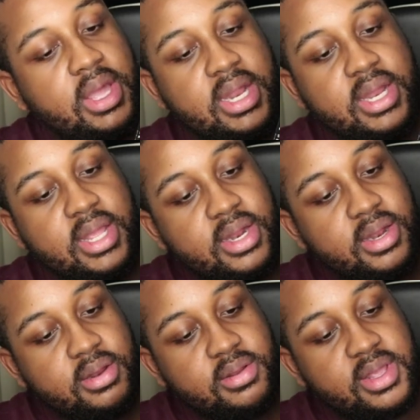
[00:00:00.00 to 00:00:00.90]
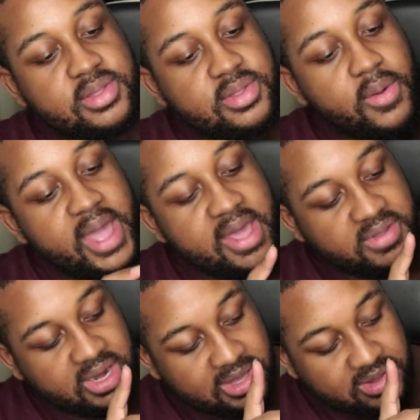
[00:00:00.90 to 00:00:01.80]
It didn't. This don't have
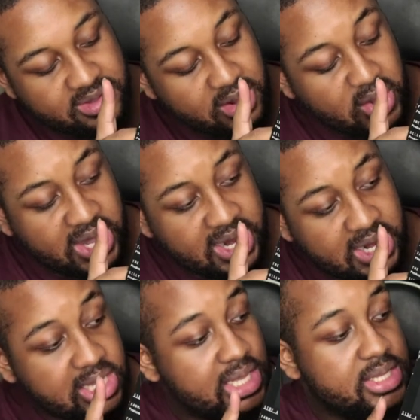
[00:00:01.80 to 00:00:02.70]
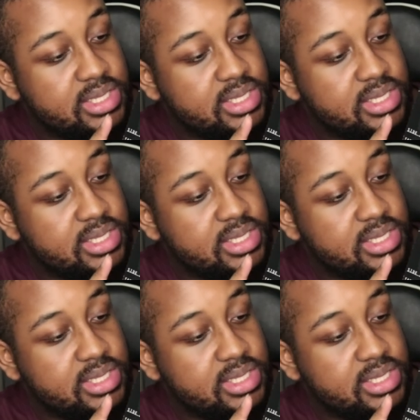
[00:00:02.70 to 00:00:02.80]
an insert in it.